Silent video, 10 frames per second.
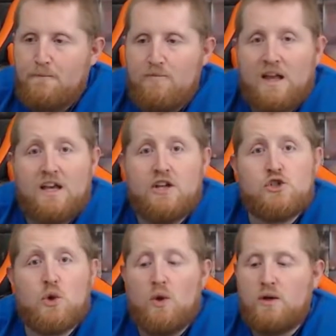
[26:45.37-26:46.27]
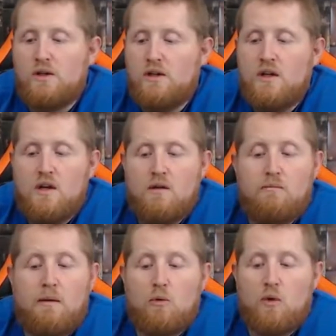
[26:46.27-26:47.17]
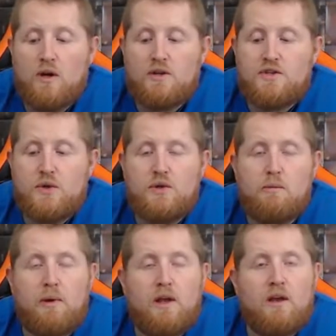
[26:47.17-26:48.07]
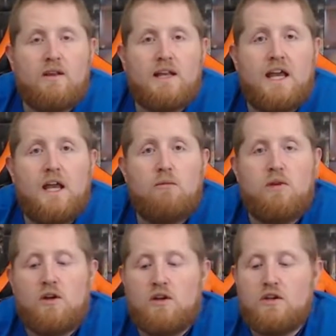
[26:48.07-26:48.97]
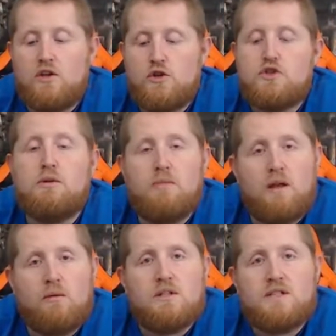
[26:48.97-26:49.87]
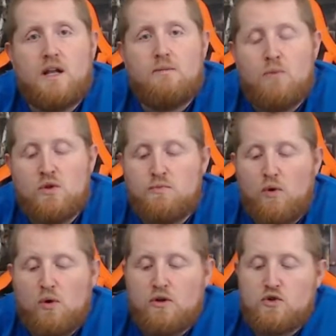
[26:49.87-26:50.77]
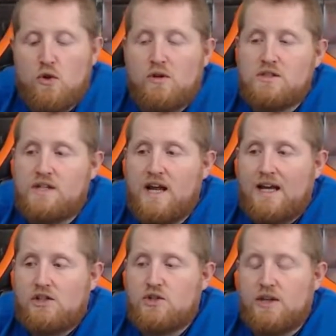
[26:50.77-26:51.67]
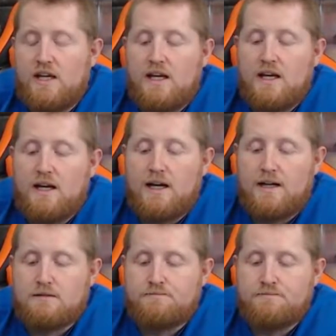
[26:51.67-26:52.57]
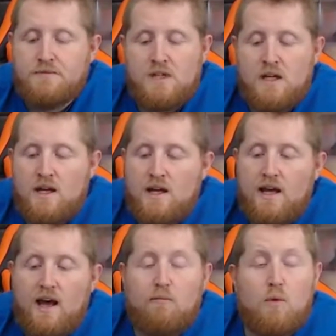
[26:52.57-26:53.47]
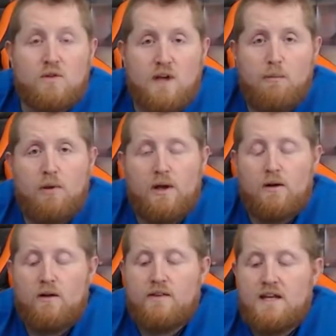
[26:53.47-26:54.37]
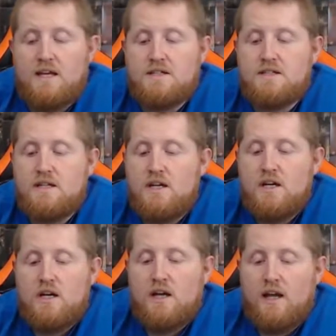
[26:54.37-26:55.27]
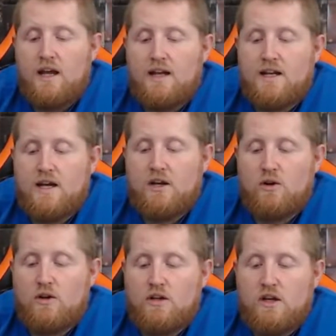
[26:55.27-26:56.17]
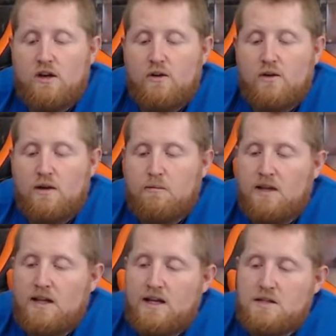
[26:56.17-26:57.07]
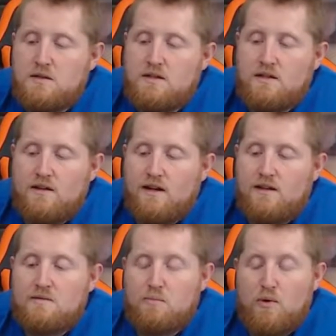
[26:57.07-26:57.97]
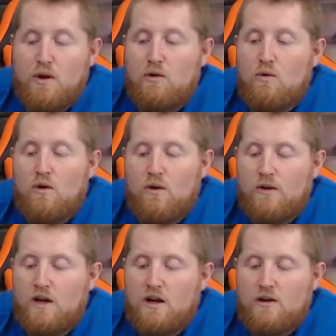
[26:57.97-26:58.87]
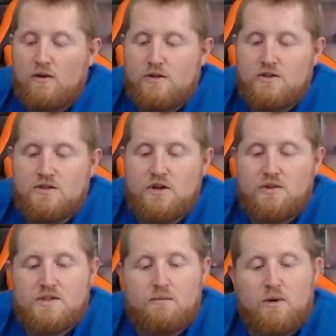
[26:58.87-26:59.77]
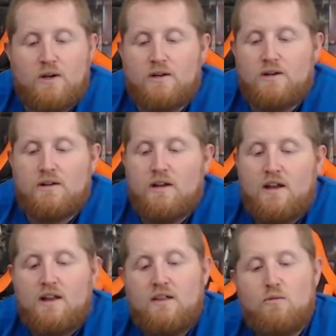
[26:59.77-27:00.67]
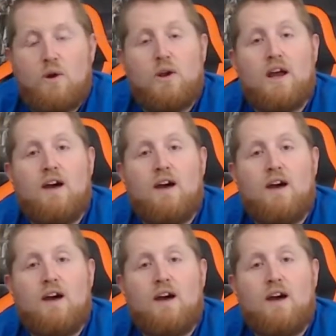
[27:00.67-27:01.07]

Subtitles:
controller, maybe 1 or 2 depending on the game. You should be able to set up multiple controllers and actually have multiplayer on these, and you're good to go. I mean, that's pretty cool. All you got to do is just go somewhere and where you have